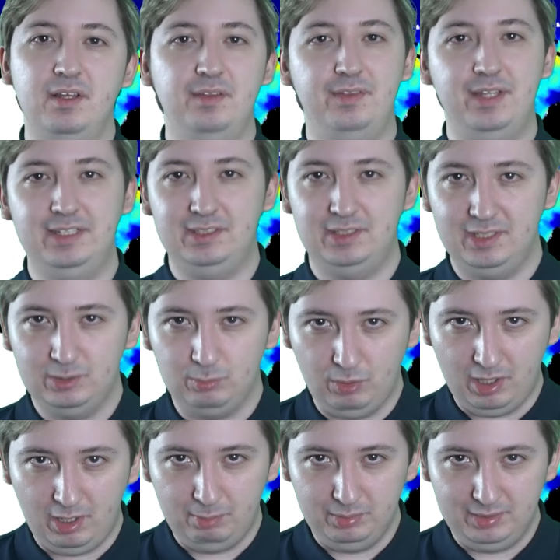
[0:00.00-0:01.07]
this is
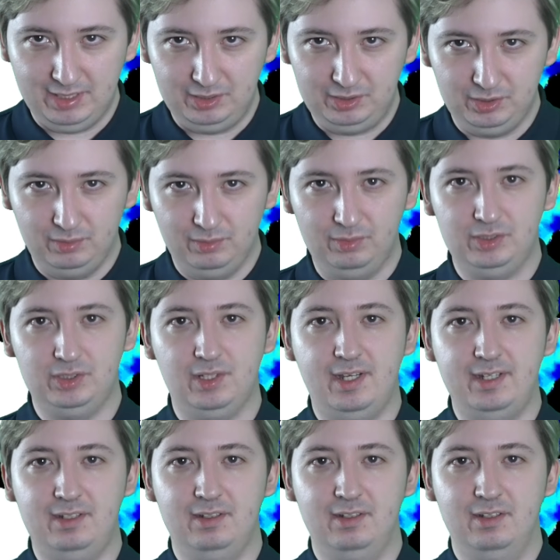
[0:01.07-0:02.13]
what our prediction looks
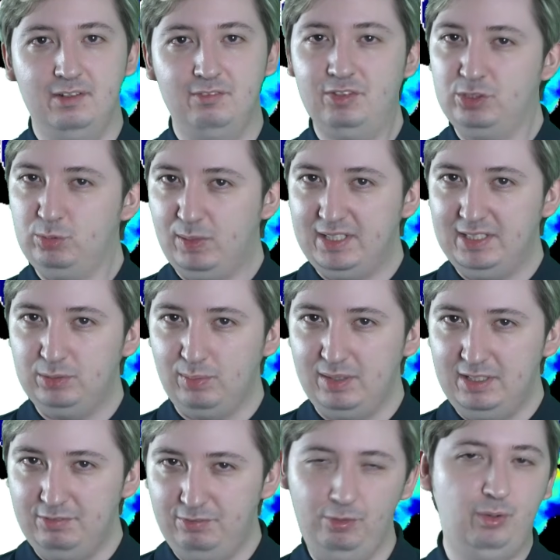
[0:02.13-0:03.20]
like for
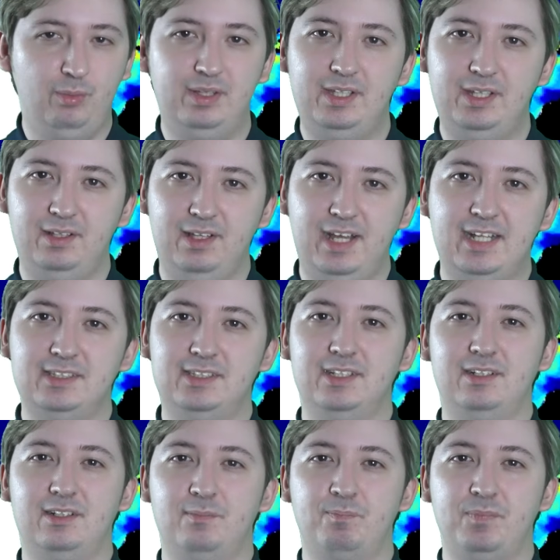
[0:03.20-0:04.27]
2024 in the
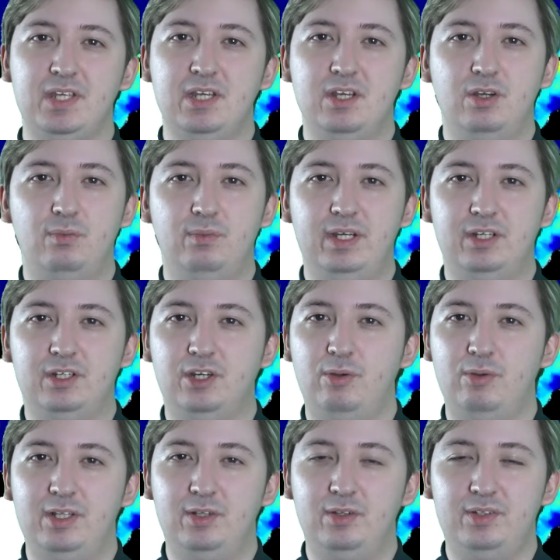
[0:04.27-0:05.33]
Atlantic. We are
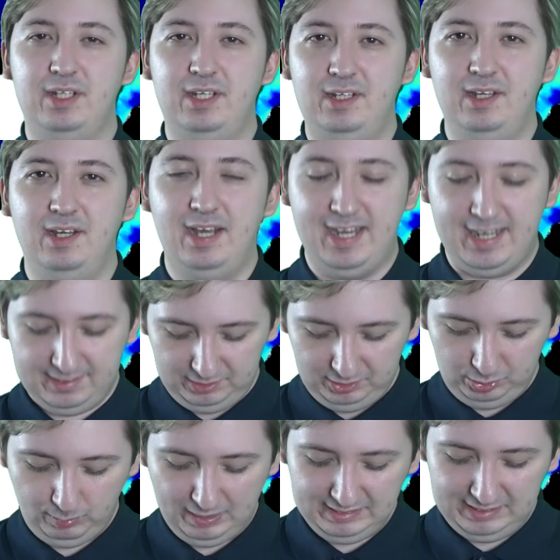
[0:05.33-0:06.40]
currently looking at
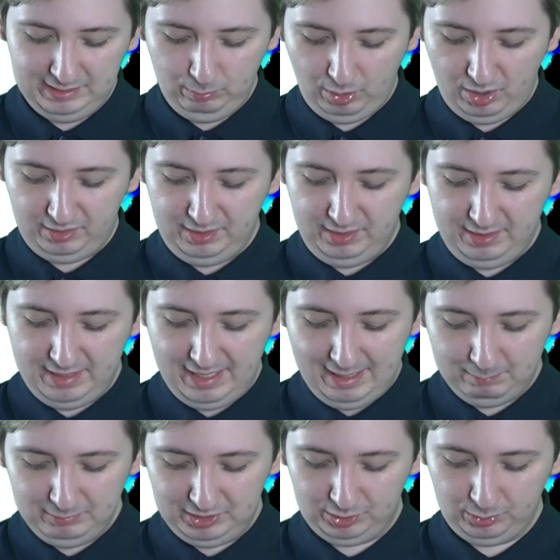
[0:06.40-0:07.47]
21
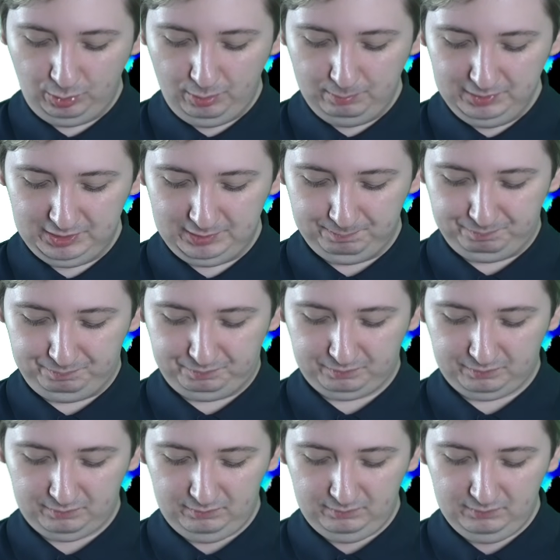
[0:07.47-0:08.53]
named storms,
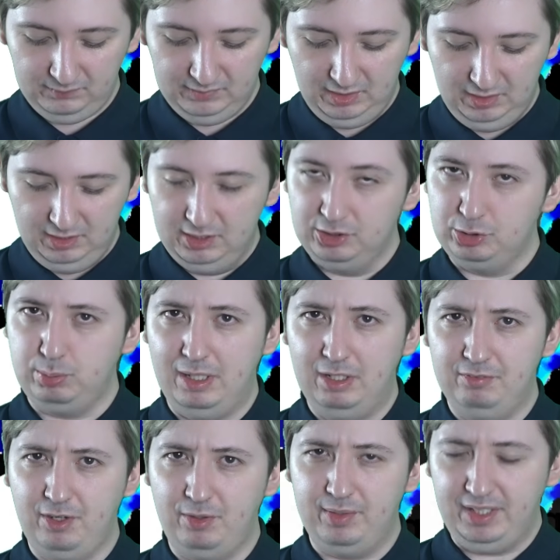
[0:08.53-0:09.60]

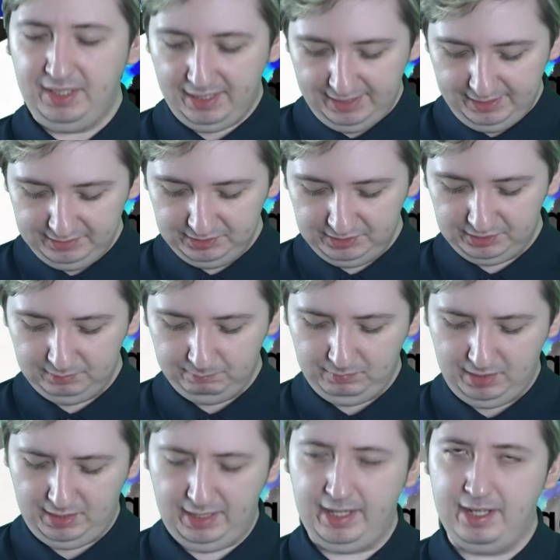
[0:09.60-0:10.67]
12 hurricanes,
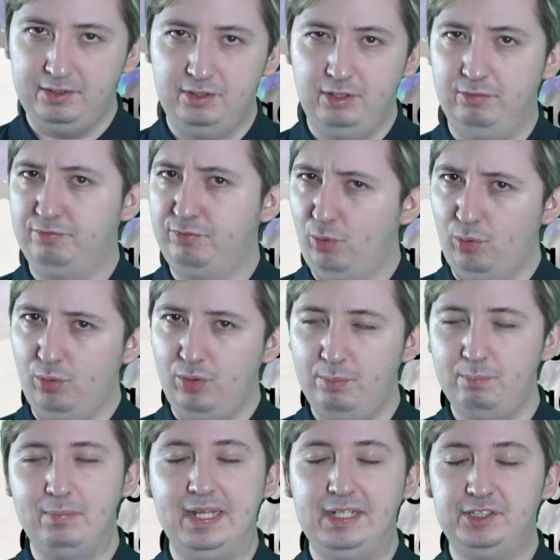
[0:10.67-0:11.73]
and
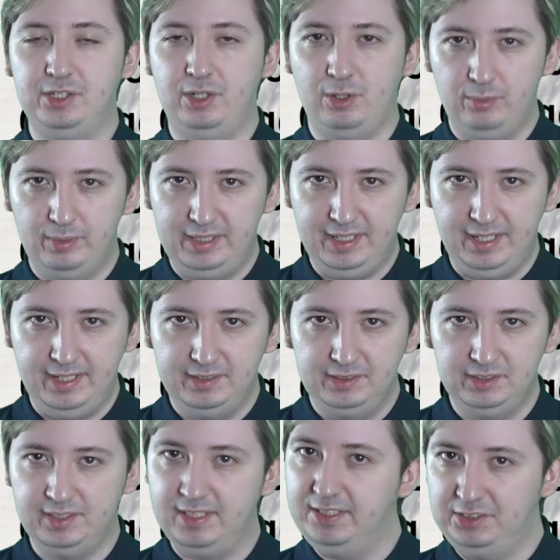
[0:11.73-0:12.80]
4 major
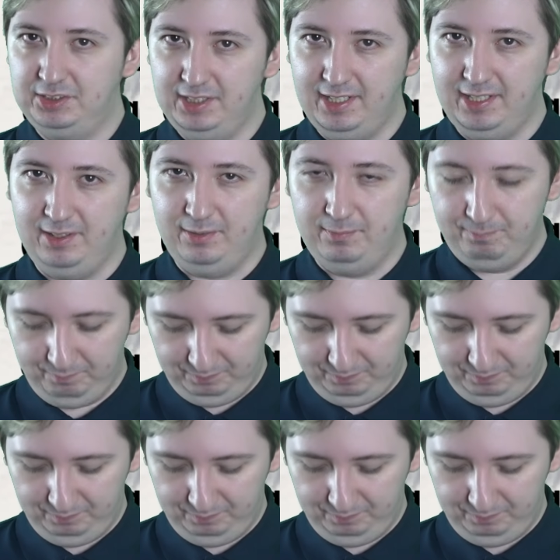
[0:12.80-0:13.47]
hurricanes this year.